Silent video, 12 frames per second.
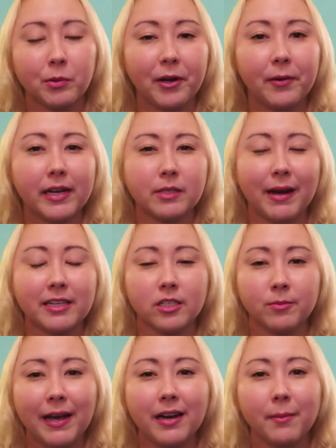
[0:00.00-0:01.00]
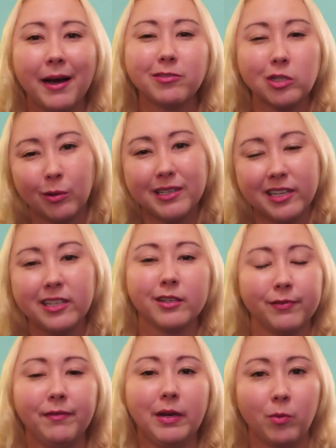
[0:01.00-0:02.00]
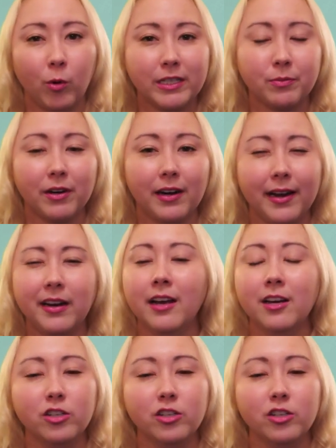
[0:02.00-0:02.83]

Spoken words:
where you can expect to spend about 20 to 50 points per night,